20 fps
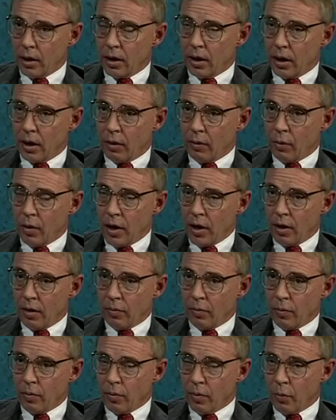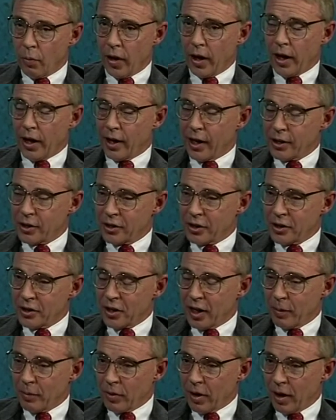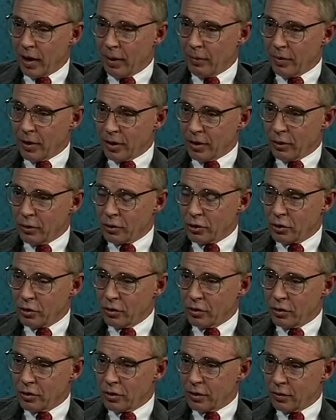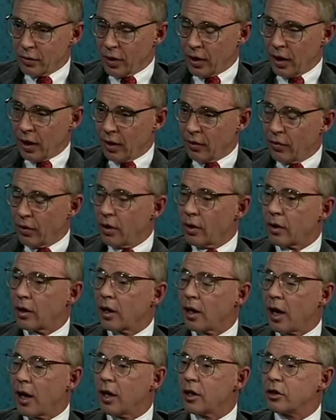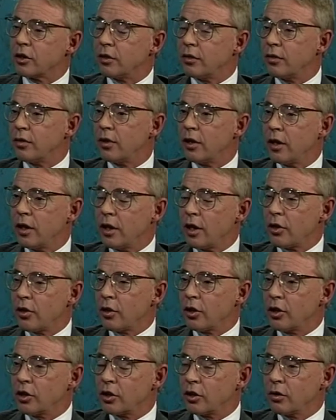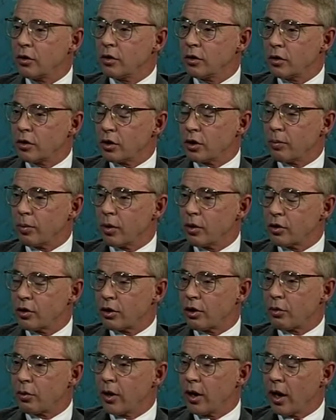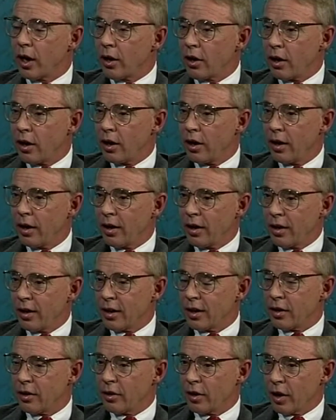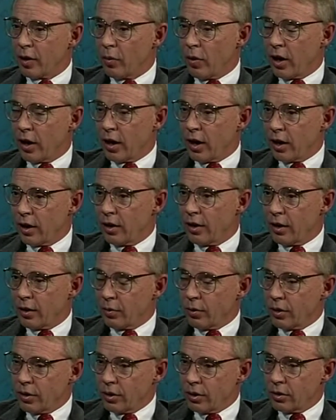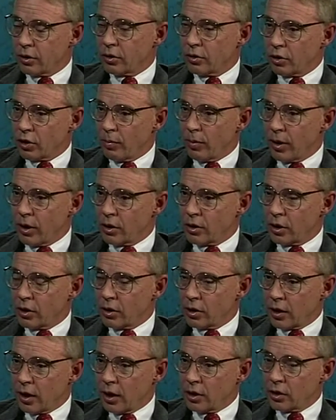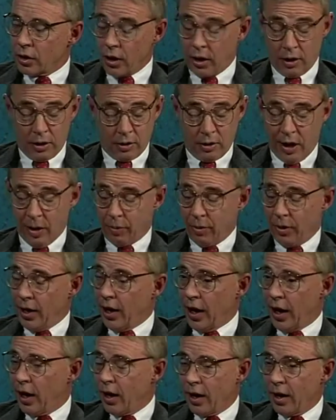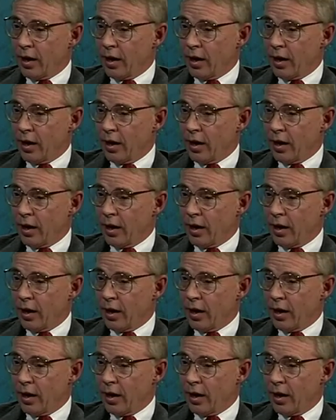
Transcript: uh, we recognize at the same time that those students, when they have a class of 30 students as opposed to 300, that they're going to walk out of there with a, a tremendous education. And on top of that,